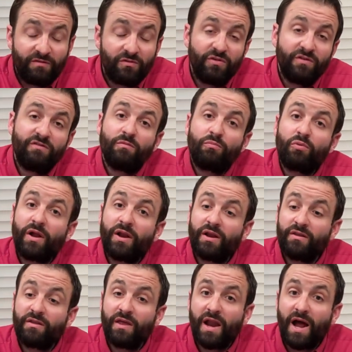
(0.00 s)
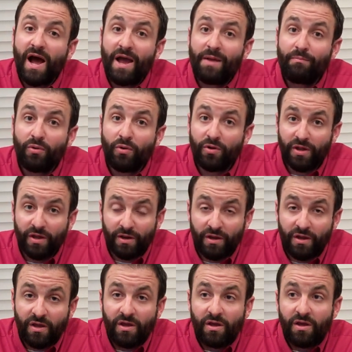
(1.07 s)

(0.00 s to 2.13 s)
So this is a product that I put in.